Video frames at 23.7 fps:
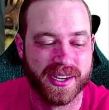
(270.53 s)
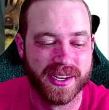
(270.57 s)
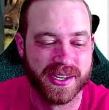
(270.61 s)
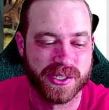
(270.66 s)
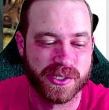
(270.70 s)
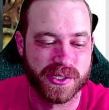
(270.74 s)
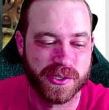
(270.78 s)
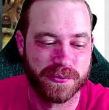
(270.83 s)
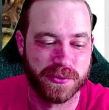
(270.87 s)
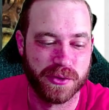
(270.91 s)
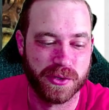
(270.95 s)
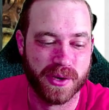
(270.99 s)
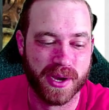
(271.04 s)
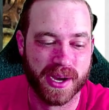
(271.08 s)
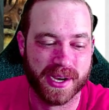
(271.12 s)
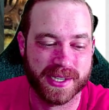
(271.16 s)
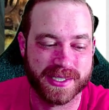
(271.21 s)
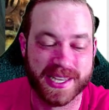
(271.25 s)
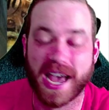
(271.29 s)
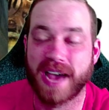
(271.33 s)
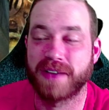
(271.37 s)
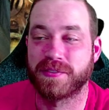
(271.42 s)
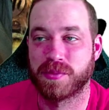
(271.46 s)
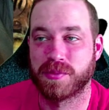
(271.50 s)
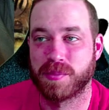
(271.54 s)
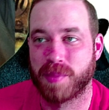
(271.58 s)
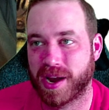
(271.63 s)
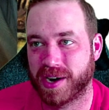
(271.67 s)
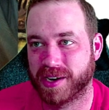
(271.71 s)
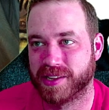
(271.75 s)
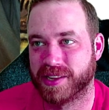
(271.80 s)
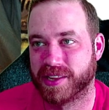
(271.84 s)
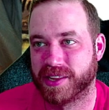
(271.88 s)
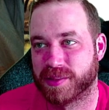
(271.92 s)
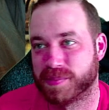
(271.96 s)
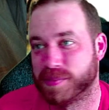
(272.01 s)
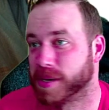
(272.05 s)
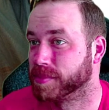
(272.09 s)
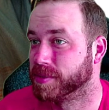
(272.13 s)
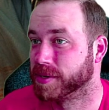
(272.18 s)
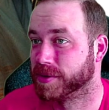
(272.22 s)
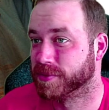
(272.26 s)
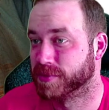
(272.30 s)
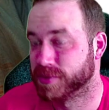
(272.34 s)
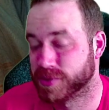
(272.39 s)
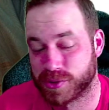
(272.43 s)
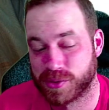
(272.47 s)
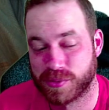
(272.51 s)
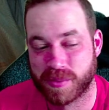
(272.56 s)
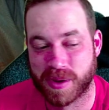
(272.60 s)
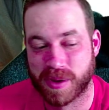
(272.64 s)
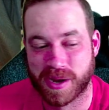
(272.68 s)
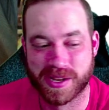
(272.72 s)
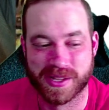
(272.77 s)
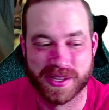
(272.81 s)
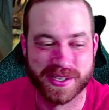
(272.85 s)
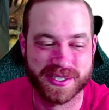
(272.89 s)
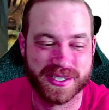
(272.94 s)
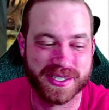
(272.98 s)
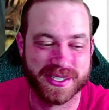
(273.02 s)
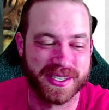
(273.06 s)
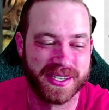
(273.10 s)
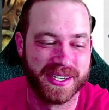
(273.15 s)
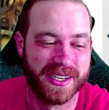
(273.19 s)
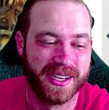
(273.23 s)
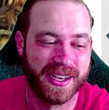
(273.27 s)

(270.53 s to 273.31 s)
So if you guys have a monolith, maybe even 2 monoliths,